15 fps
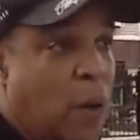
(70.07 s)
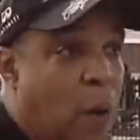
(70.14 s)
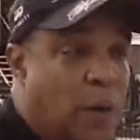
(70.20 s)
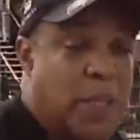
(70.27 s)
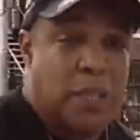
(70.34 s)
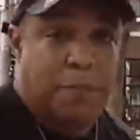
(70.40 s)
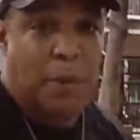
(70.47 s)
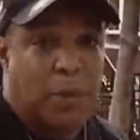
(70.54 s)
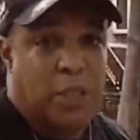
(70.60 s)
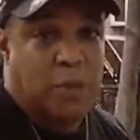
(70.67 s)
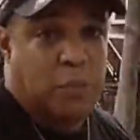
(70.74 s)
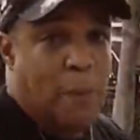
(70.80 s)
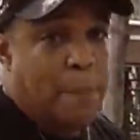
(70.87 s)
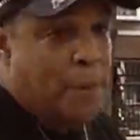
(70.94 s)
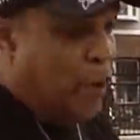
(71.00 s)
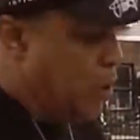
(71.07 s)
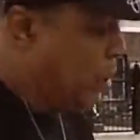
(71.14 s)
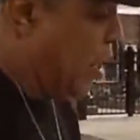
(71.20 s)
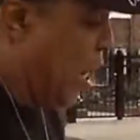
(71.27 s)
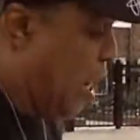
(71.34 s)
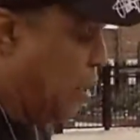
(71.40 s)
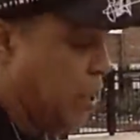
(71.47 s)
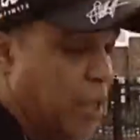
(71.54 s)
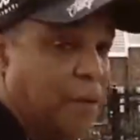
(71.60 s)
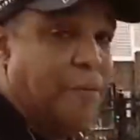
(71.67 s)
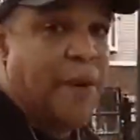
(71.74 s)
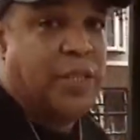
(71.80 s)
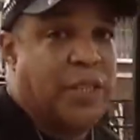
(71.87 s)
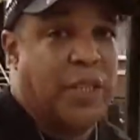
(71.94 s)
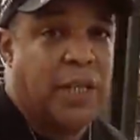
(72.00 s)
All these buildings were burnt down, and
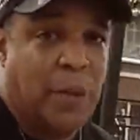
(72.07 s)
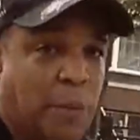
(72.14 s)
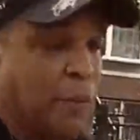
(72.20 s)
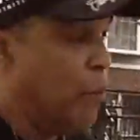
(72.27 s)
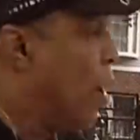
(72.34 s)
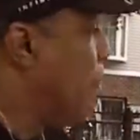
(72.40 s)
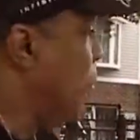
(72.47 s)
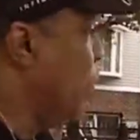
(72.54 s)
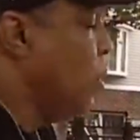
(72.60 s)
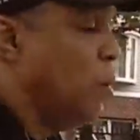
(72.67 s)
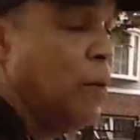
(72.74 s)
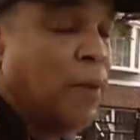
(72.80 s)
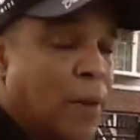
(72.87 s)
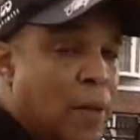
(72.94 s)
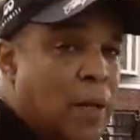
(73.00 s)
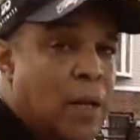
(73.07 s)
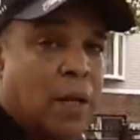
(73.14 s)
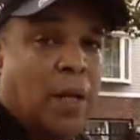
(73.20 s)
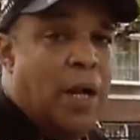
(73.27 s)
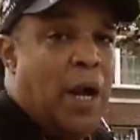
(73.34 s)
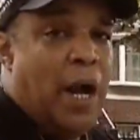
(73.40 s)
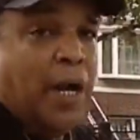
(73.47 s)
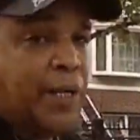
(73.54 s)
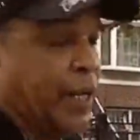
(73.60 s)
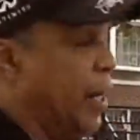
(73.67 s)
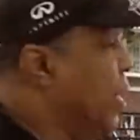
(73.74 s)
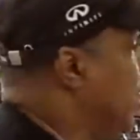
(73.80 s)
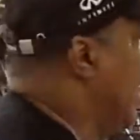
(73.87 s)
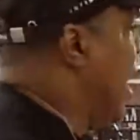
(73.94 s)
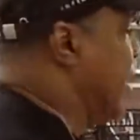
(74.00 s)
eventually they were rubble. And
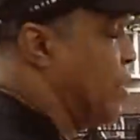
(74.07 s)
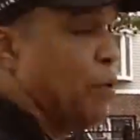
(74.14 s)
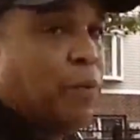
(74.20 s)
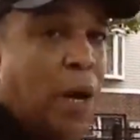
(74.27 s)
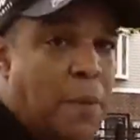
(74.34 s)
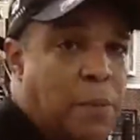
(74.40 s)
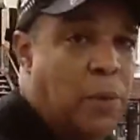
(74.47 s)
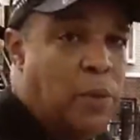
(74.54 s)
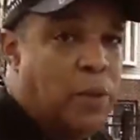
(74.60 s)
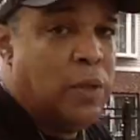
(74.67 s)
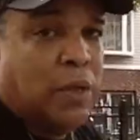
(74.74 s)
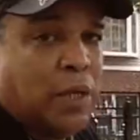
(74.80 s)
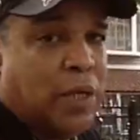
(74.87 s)
then out of the rubble,